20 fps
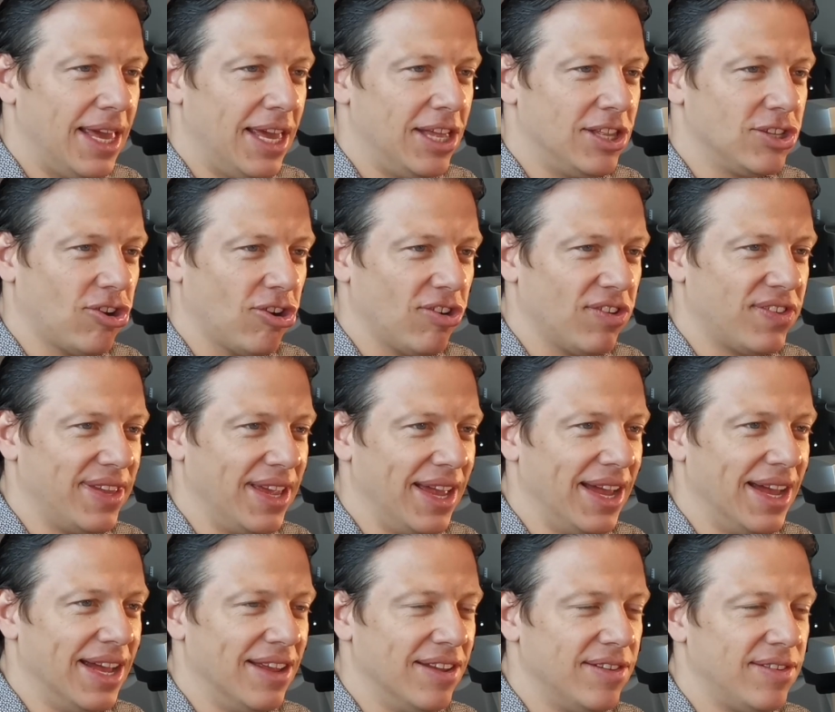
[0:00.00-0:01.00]
Inter
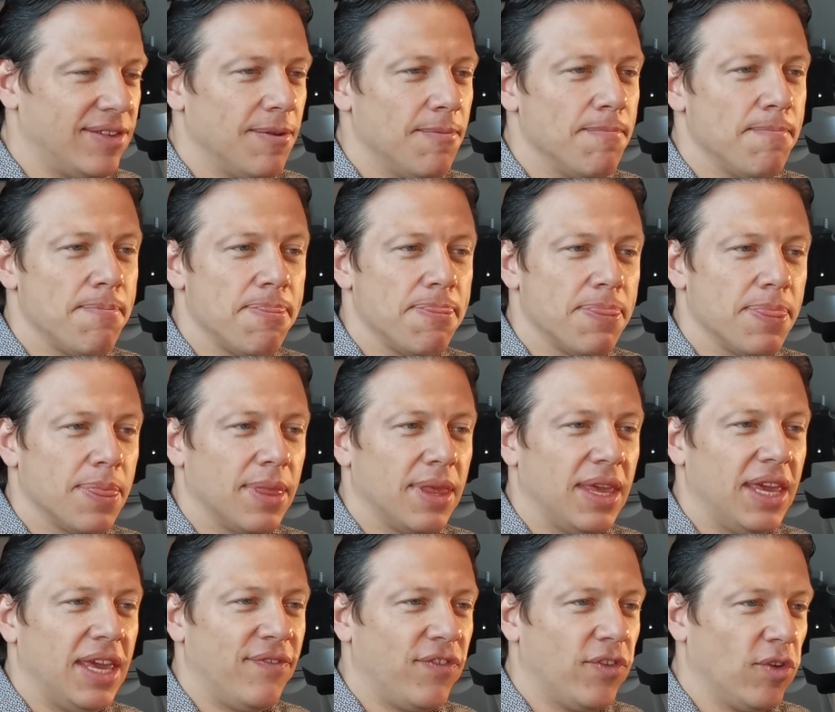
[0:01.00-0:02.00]
says,
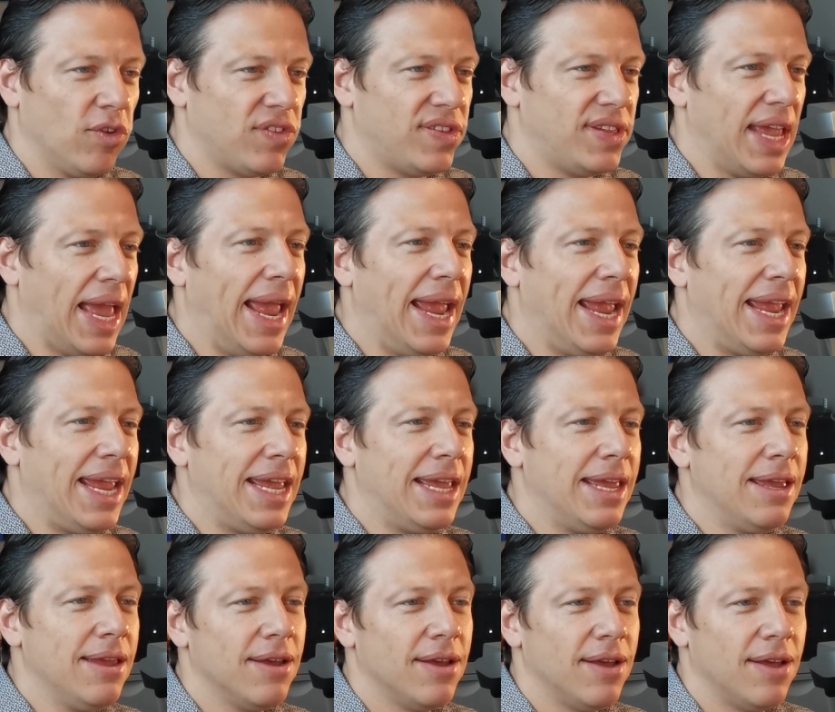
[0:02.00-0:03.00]
if you're
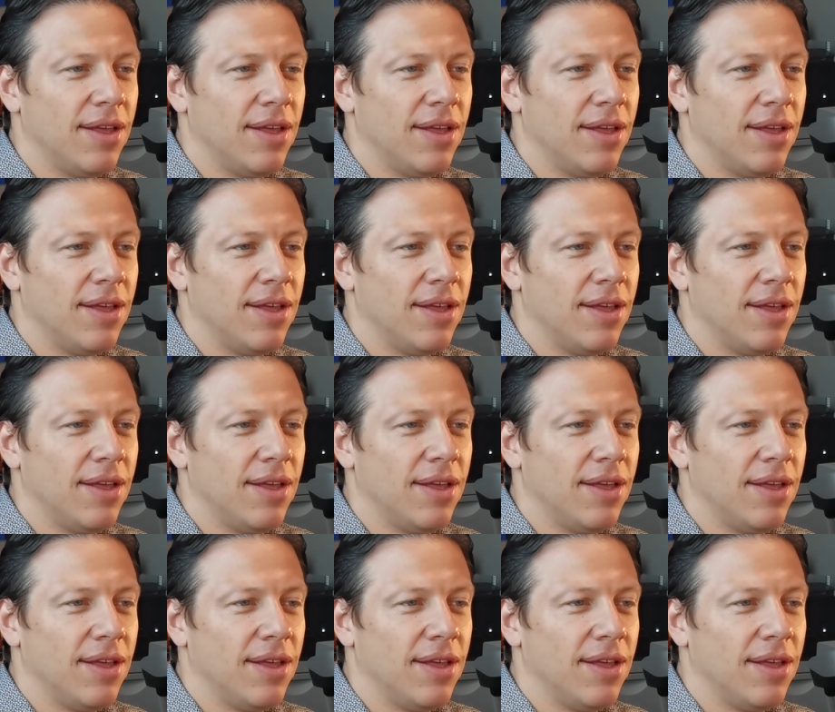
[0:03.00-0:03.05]
saying